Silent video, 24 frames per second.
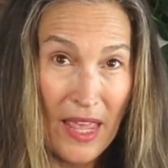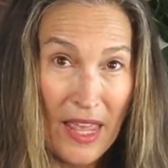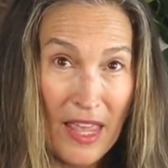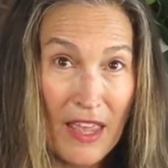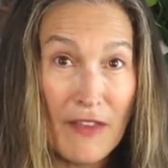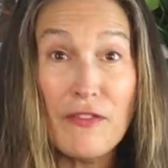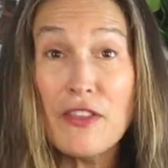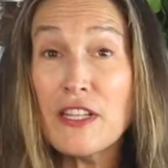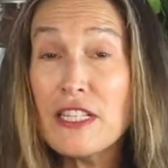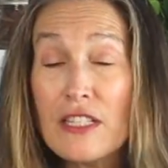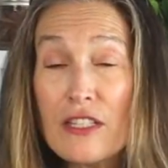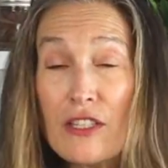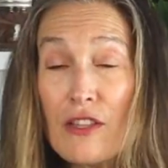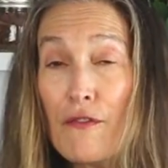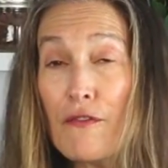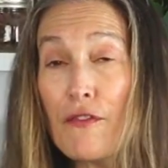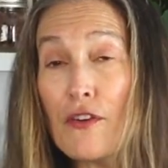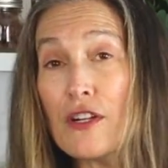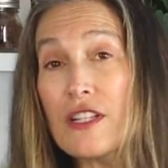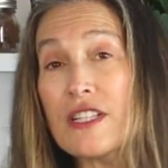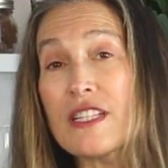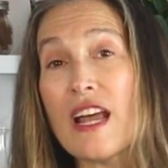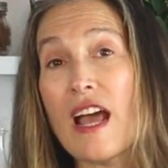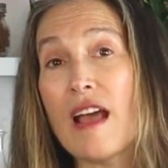If this is the
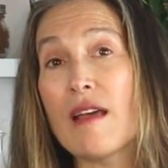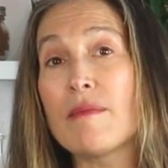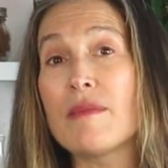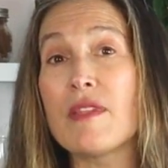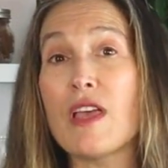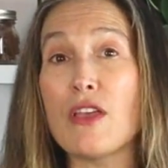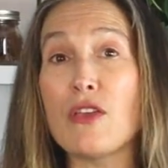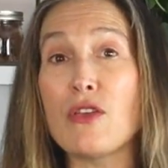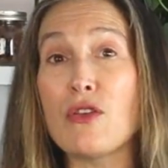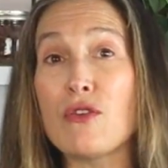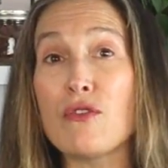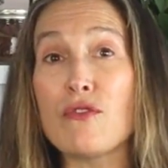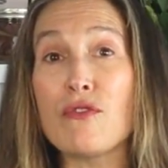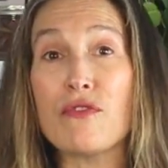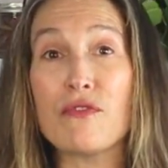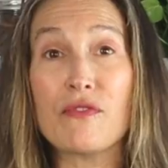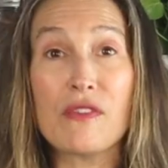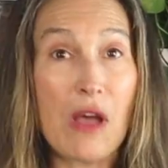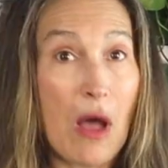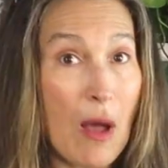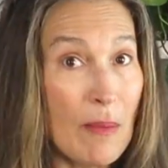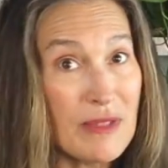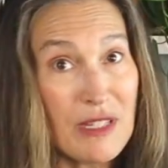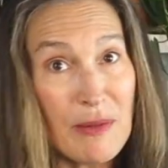first time that you've
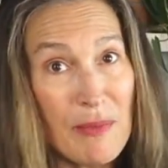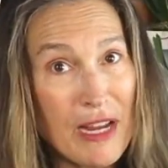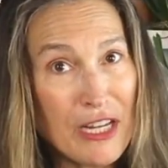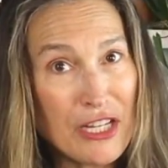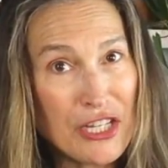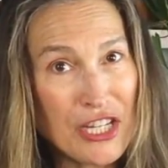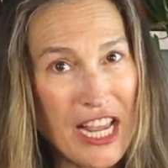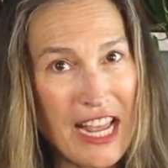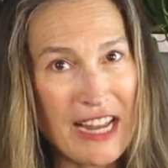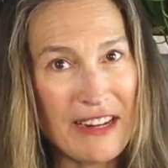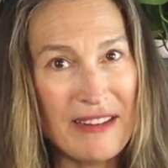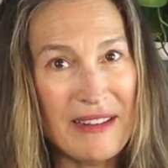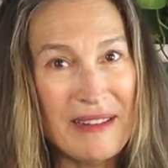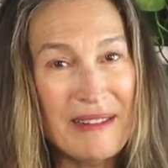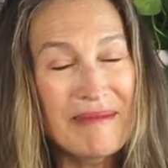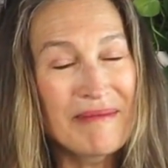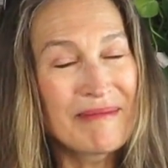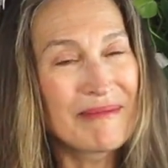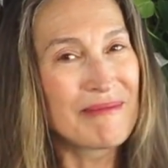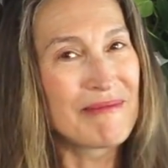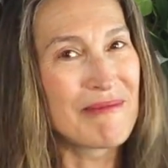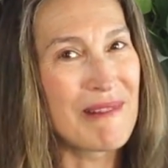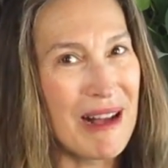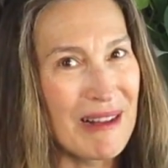come to my channel,
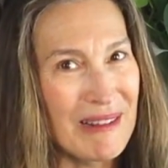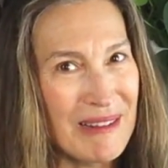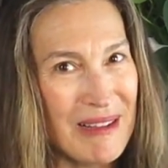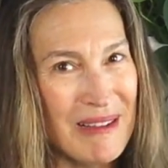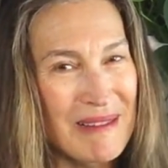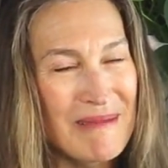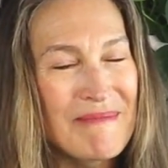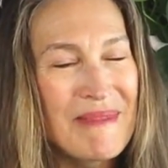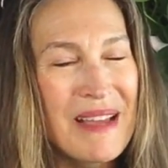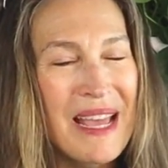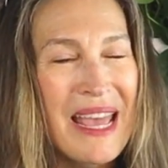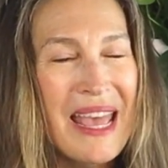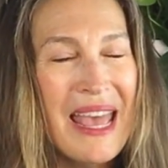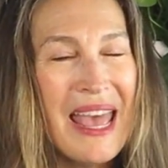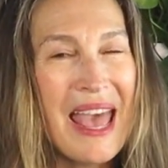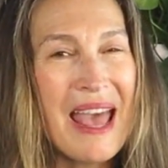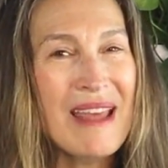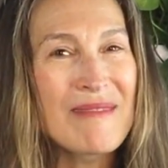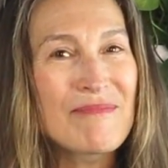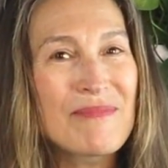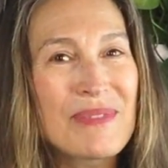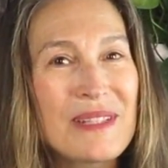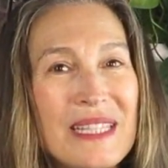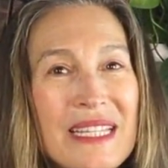welcome,
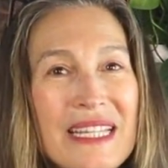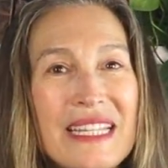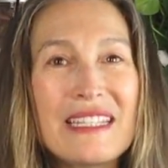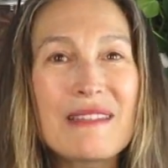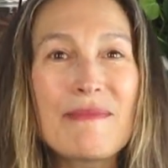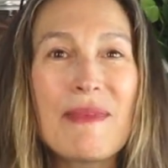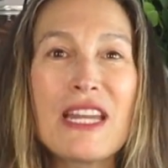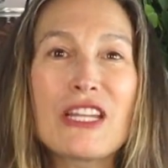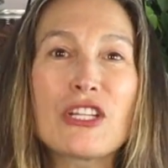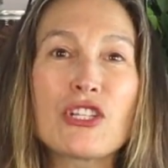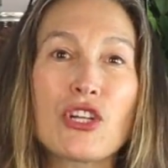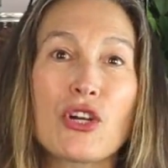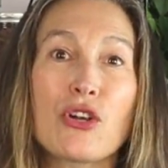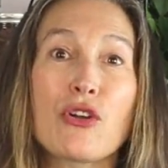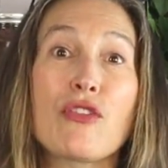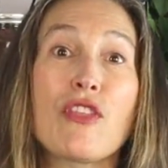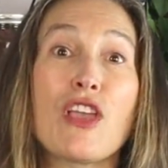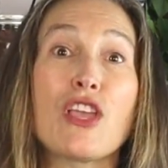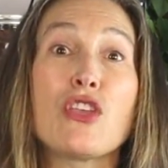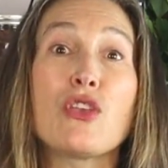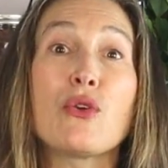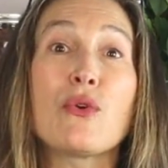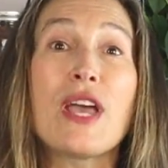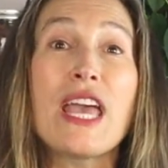and please make sure
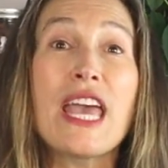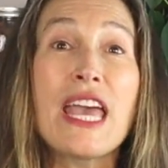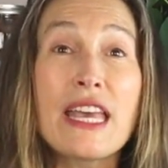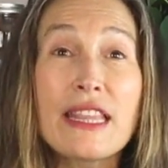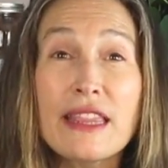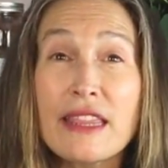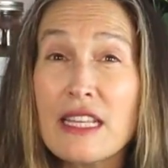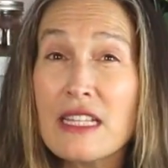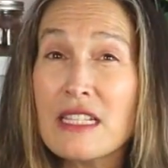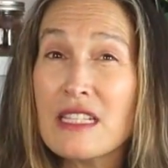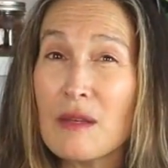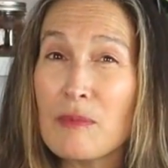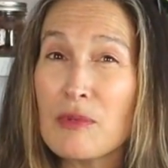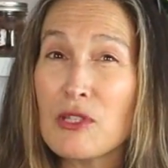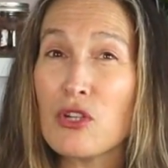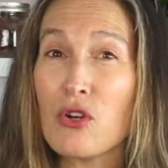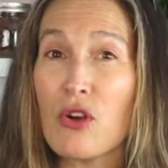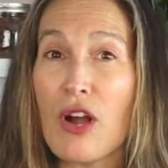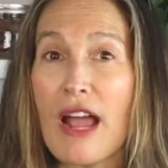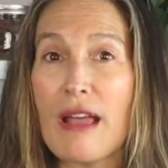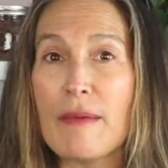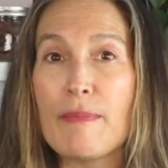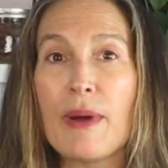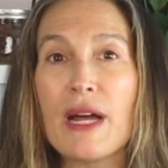that you hit the
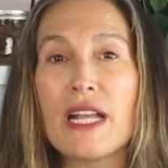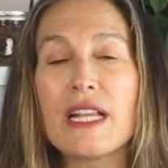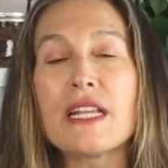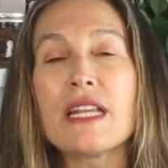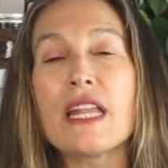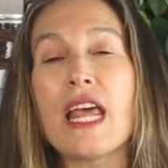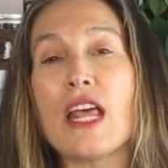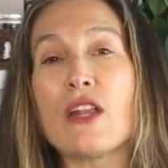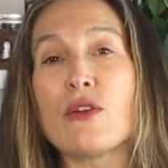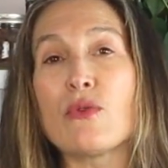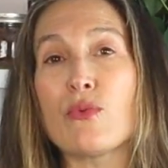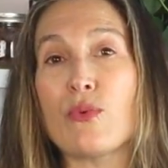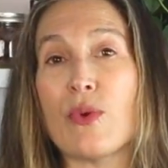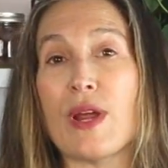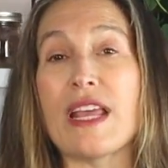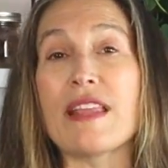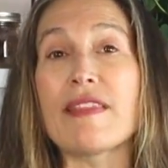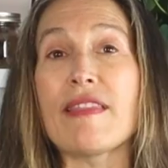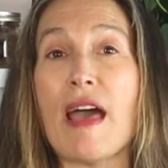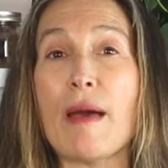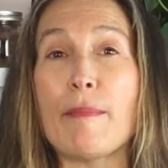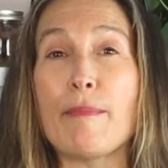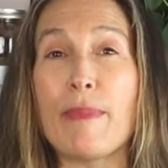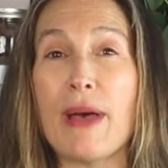subscribe button and ring
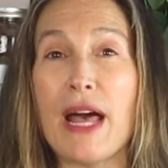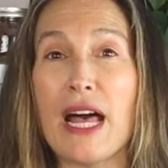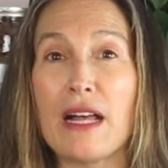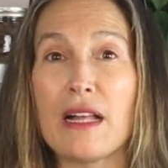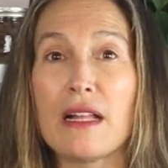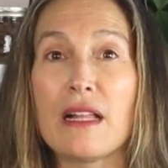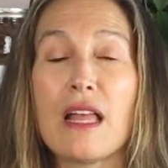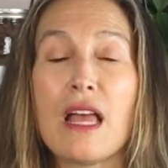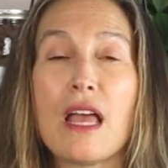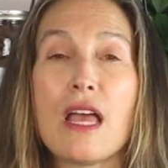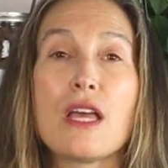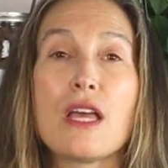that bell